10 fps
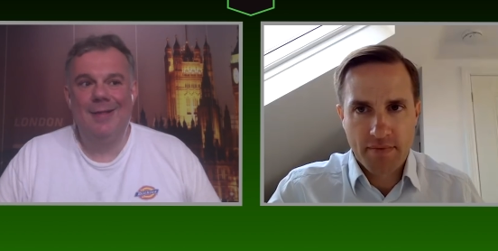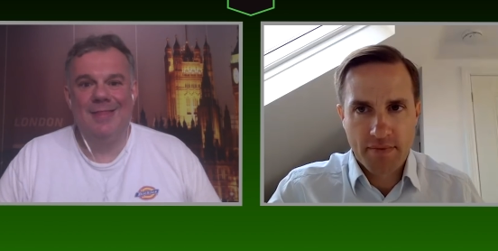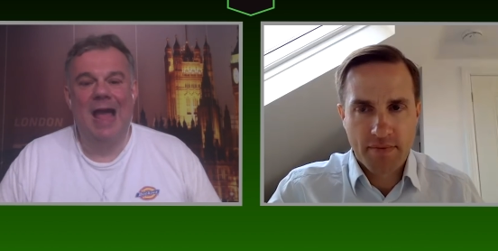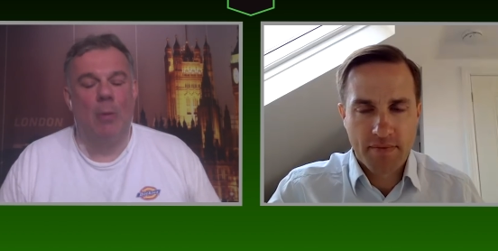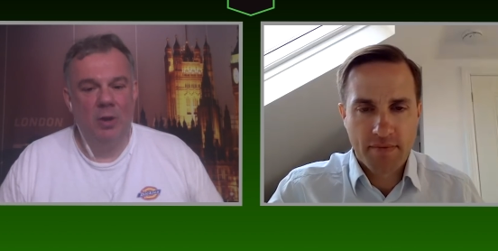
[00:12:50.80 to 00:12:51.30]

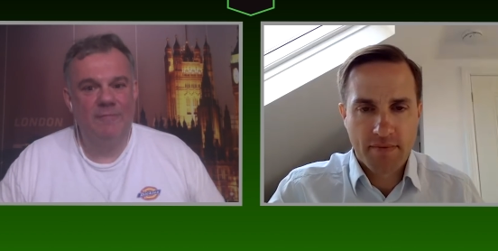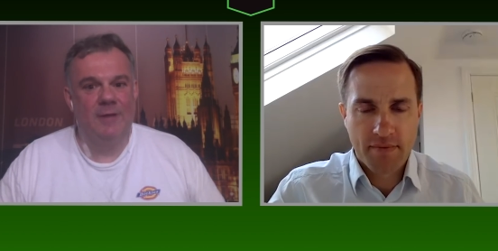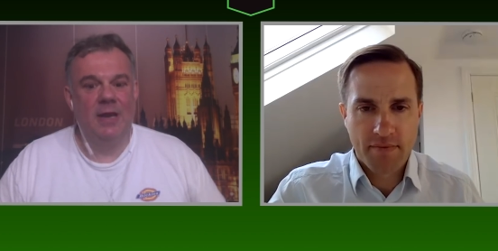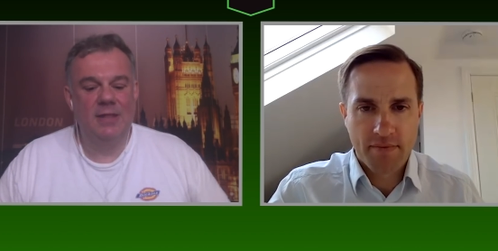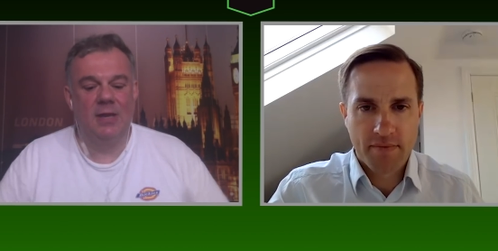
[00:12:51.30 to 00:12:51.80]
Speaker 1: that would have
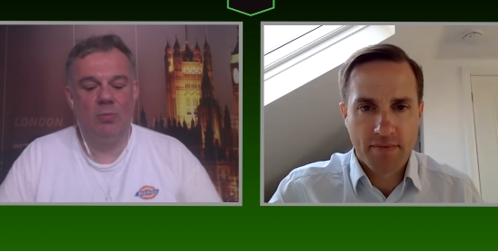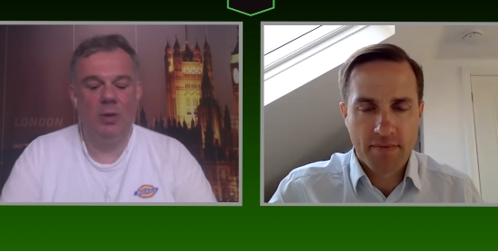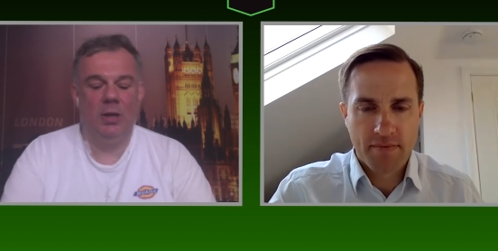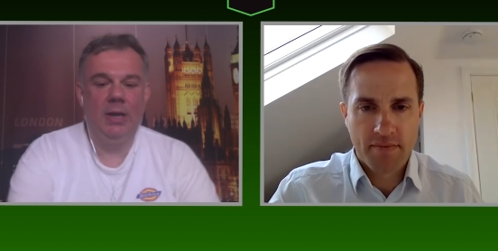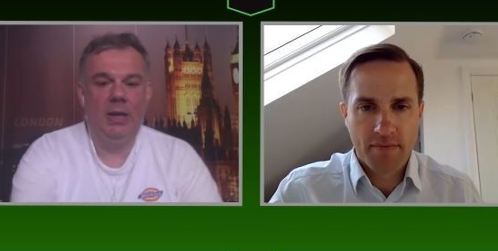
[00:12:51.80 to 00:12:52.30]
been, I think,
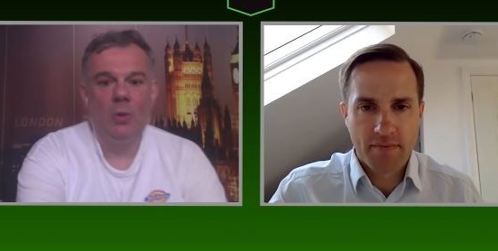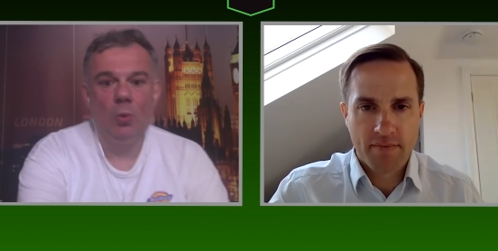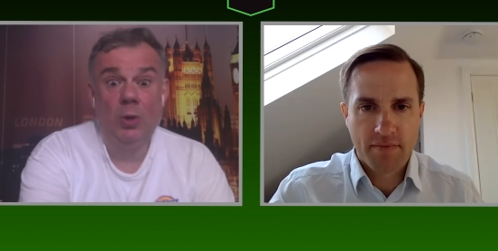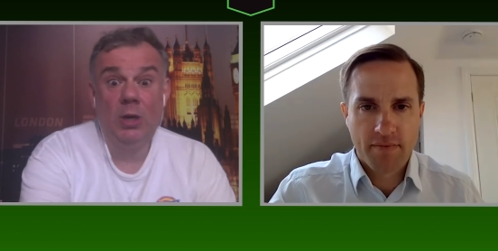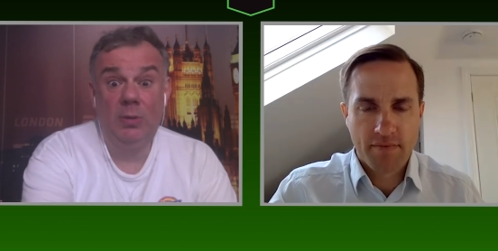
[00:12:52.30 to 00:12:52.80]
really,
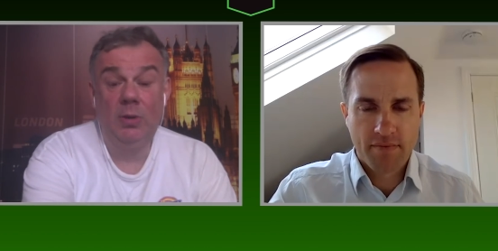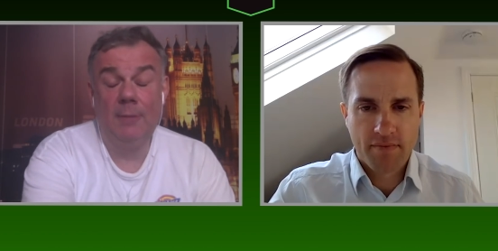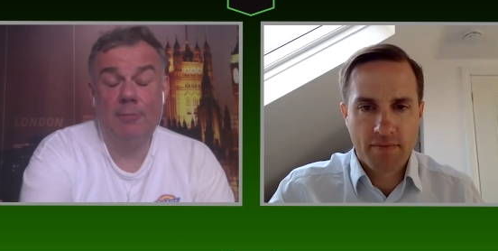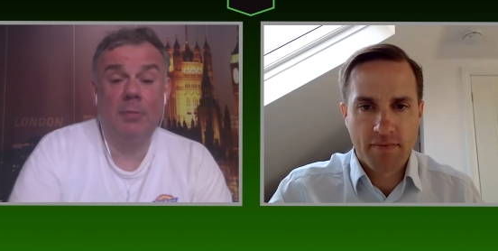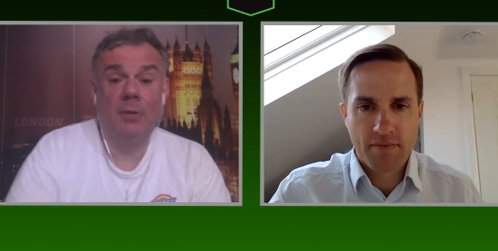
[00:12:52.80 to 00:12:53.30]
really,
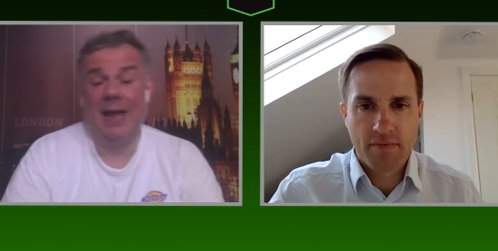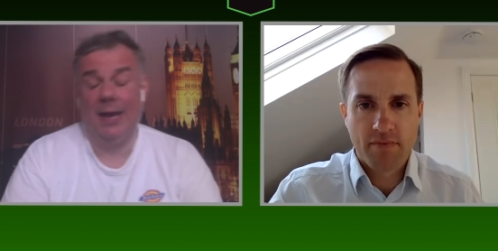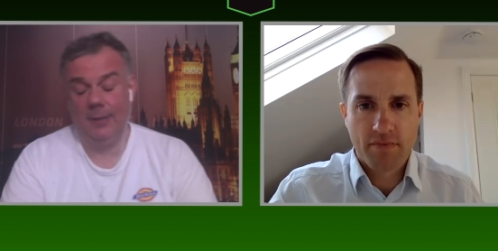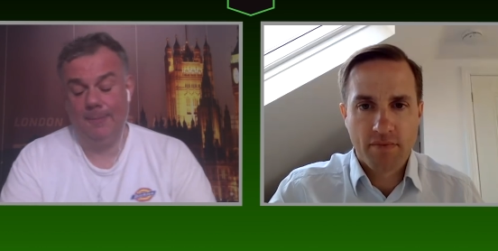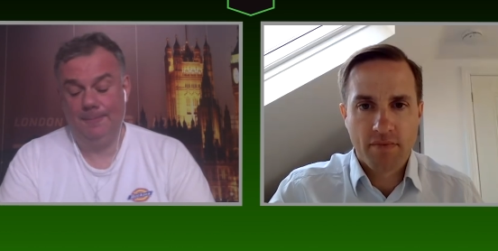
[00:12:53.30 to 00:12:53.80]
really
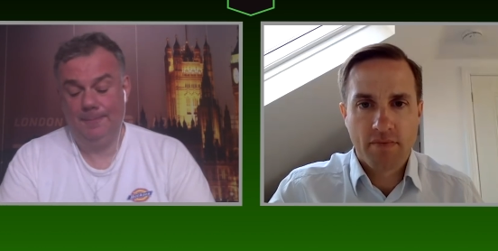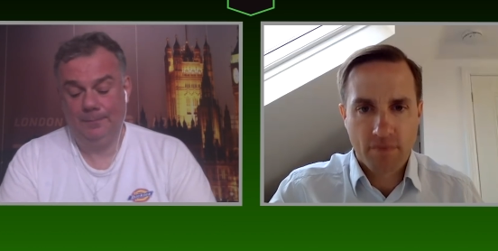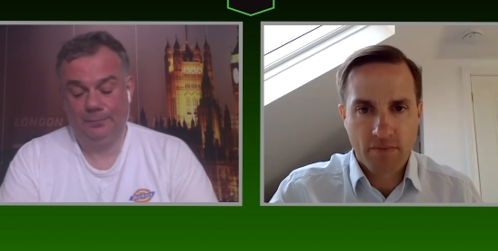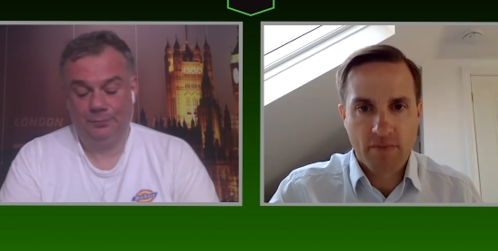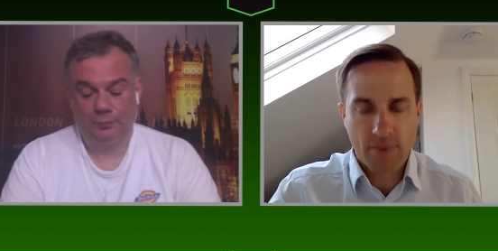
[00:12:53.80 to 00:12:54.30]
problematic.
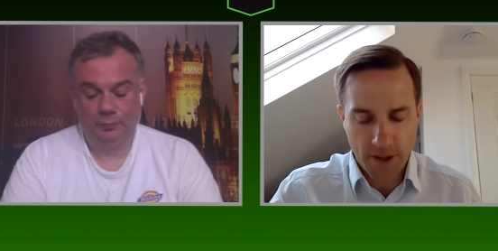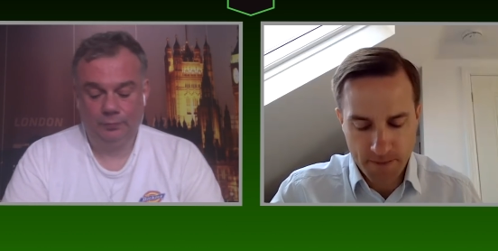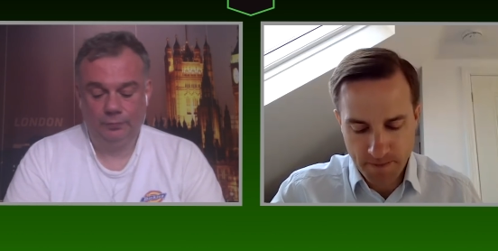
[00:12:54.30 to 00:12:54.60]
Yeah.